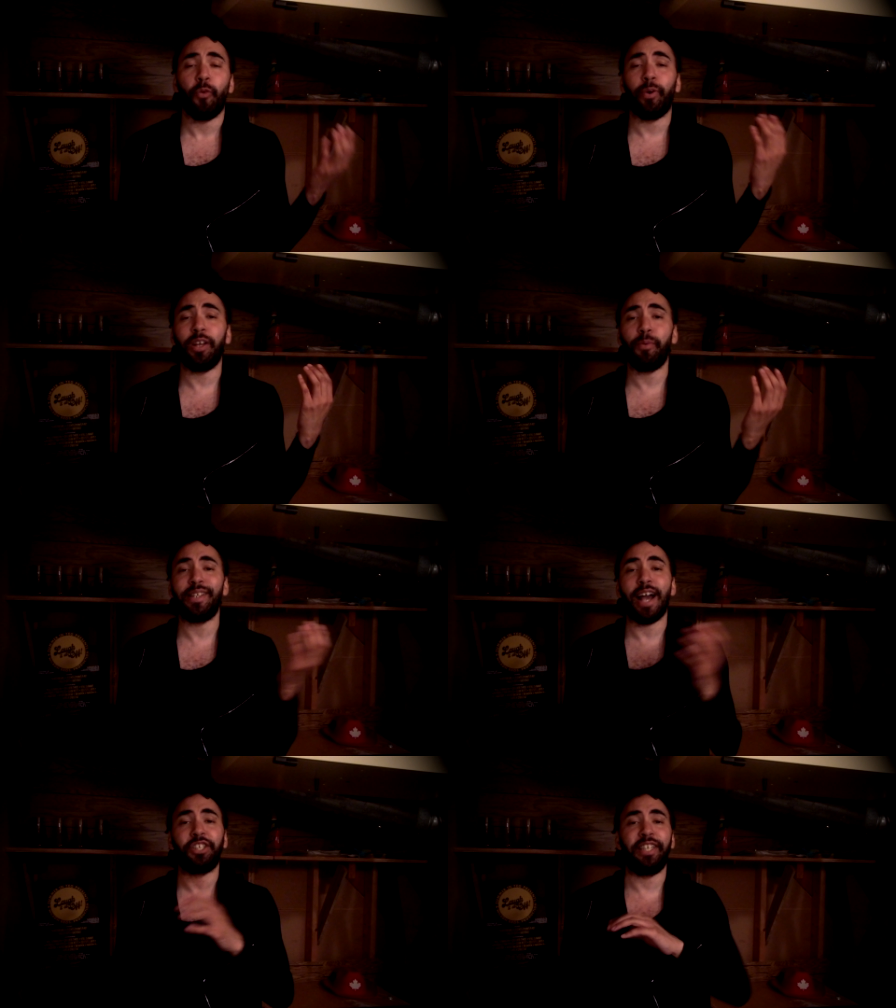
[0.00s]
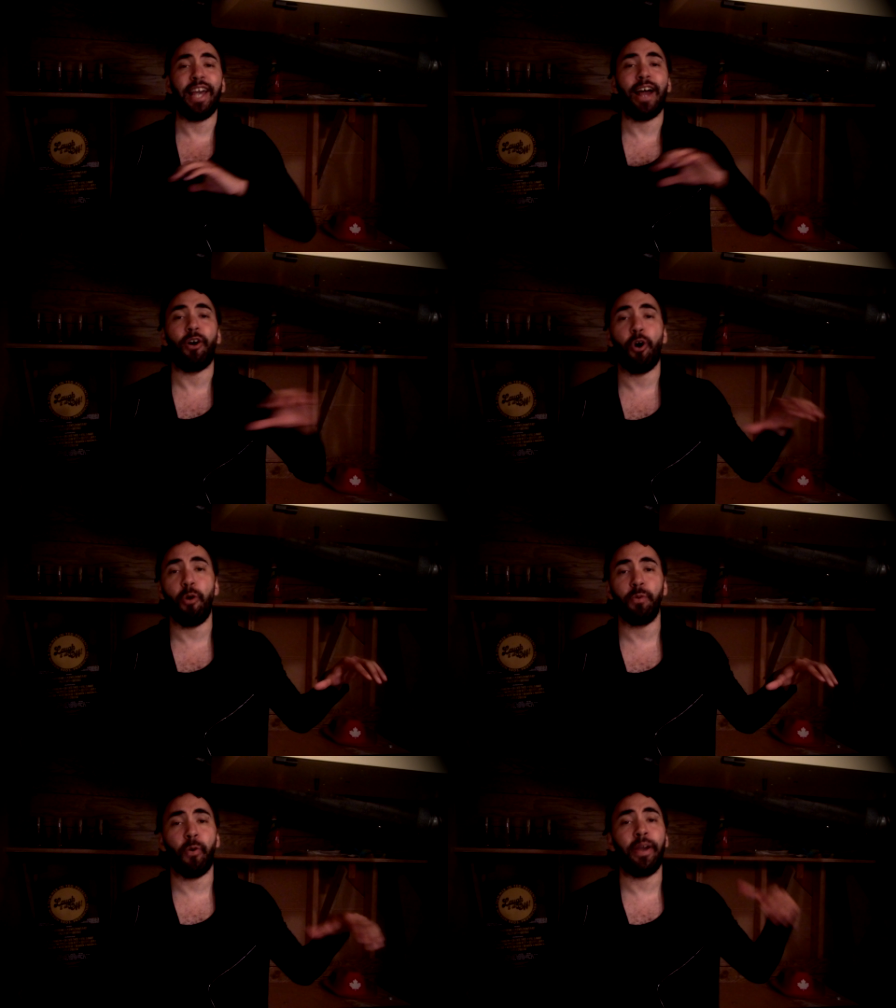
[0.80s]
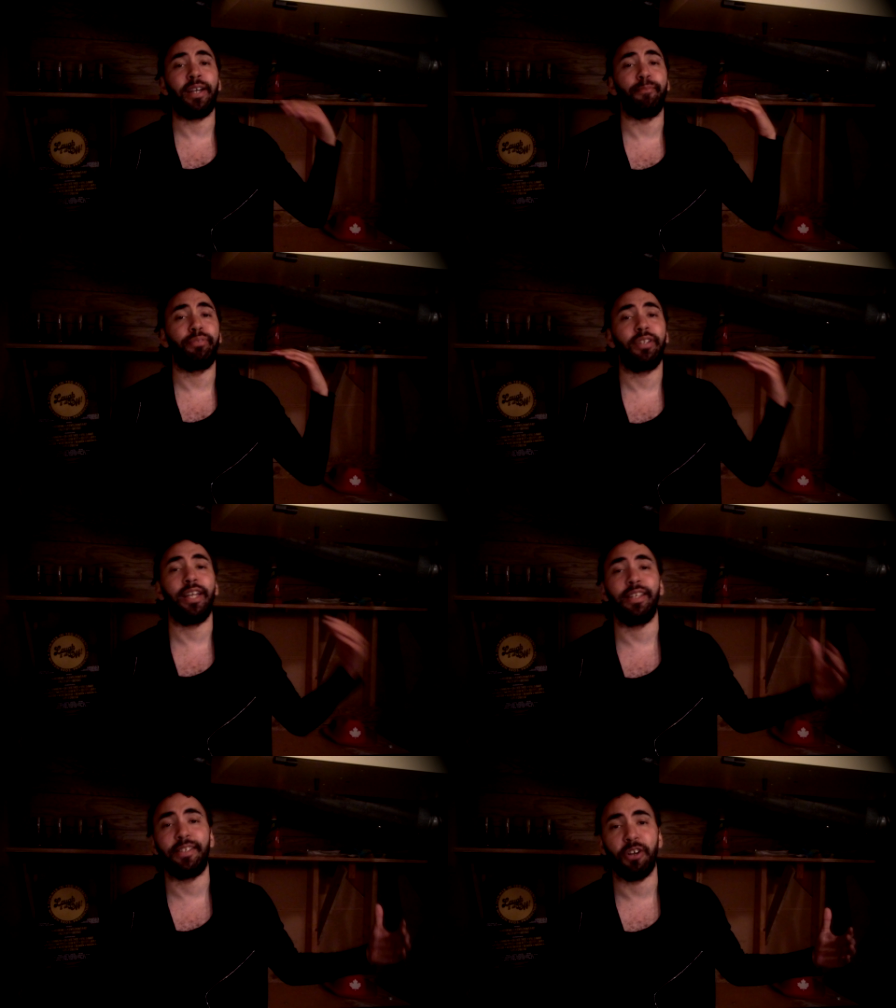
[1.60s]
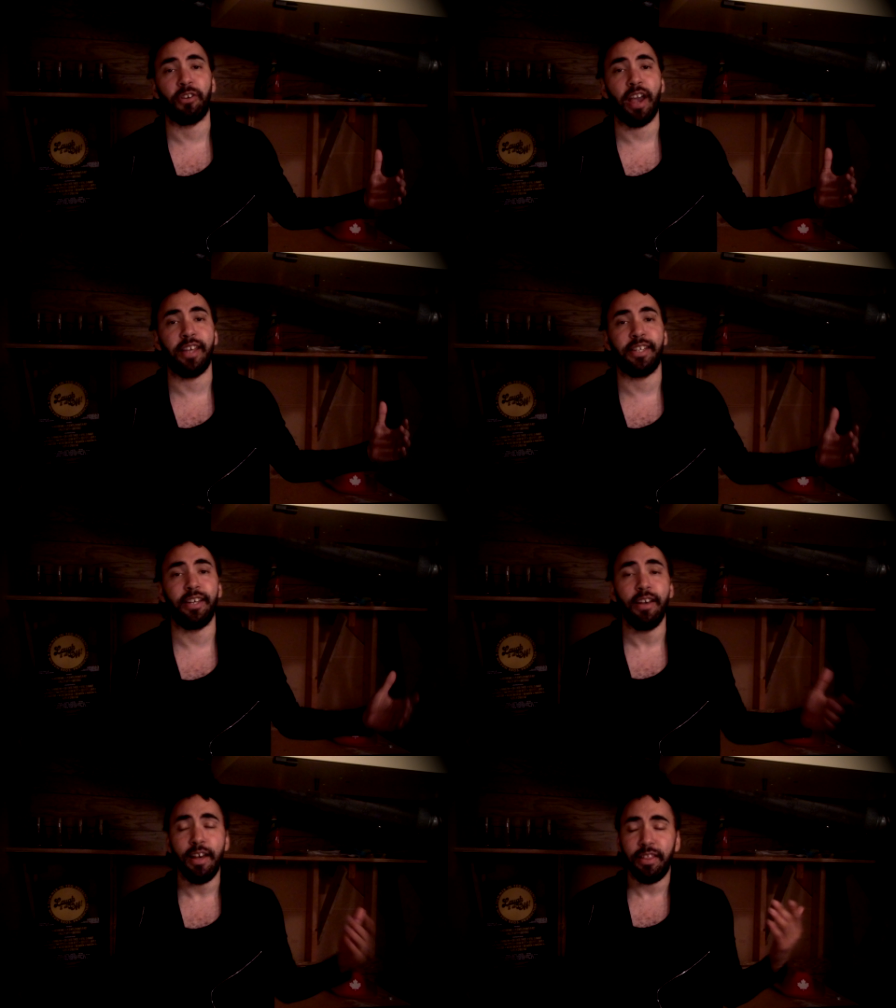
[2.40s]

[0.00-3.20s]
Willow was actually at home going completely stir crazy.